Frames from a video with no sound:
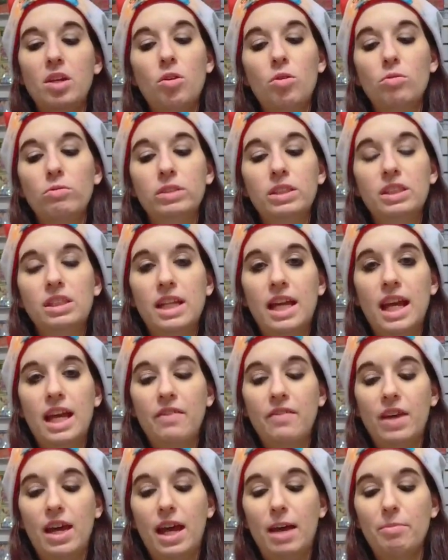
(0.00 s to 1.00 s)
only to have
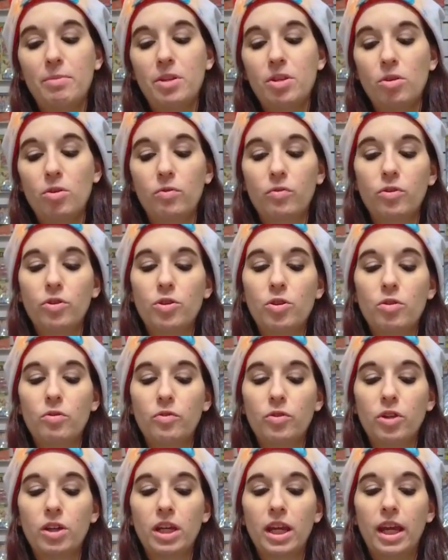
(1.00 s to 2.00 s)
it happen over and
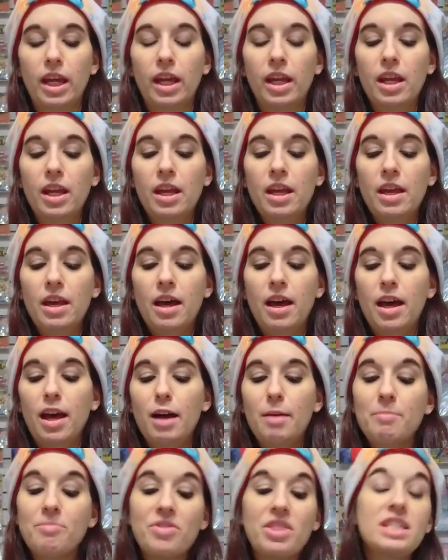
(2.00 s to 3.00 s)
over again.
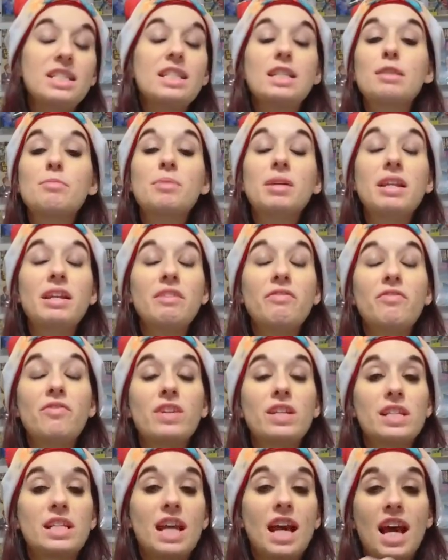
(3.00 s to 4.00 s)
Um, this has been a
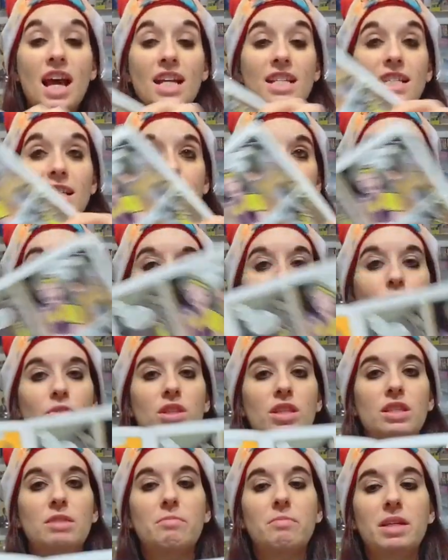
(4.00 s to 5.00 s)
fantastic book with
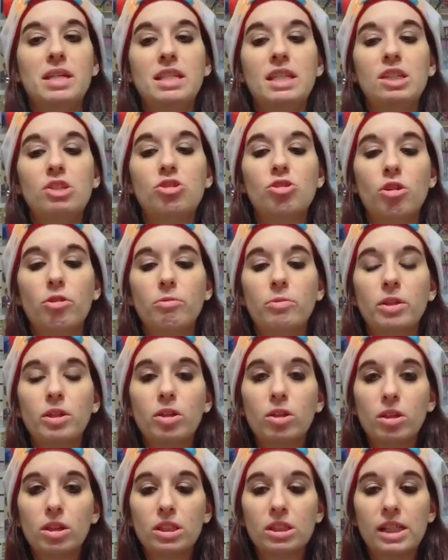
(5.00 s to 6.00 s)
this amazing Darwin
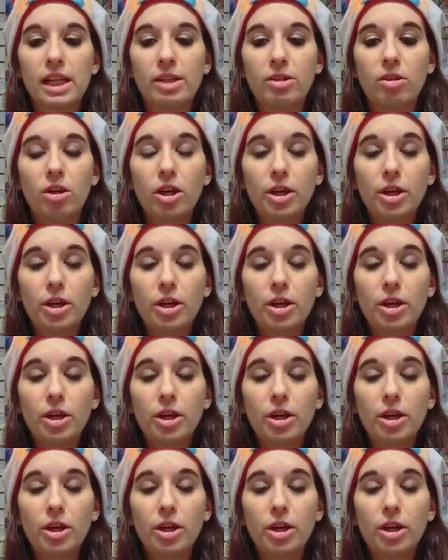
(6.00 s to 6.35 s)
Cooke style